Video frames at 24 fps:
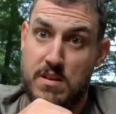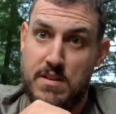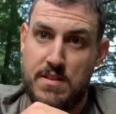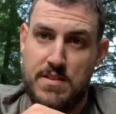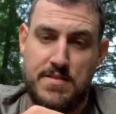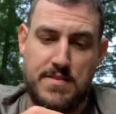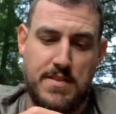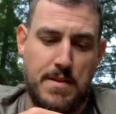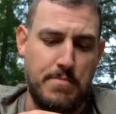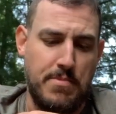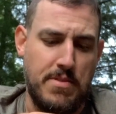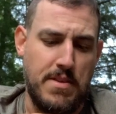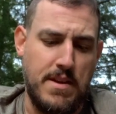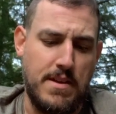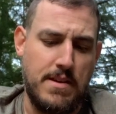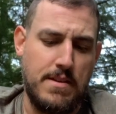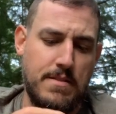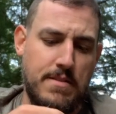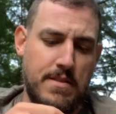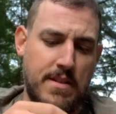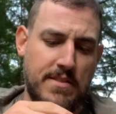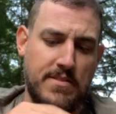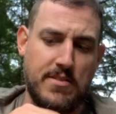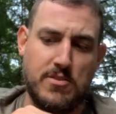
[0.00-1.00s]

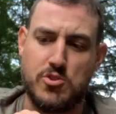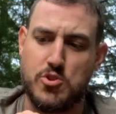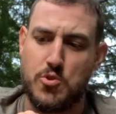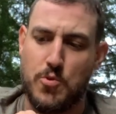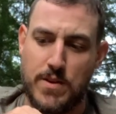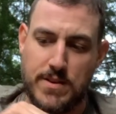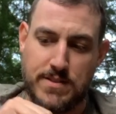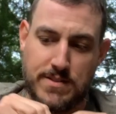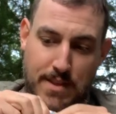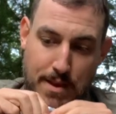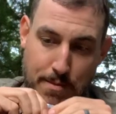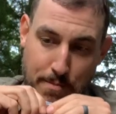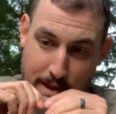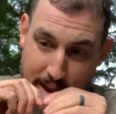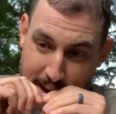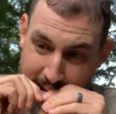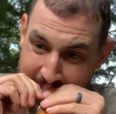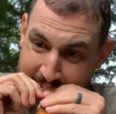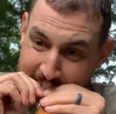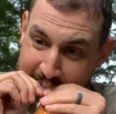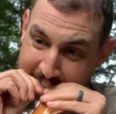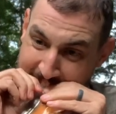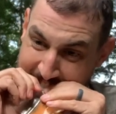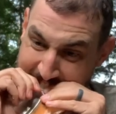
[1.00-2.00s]
something. That's a choice they
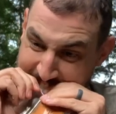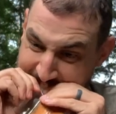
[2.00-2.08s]
made.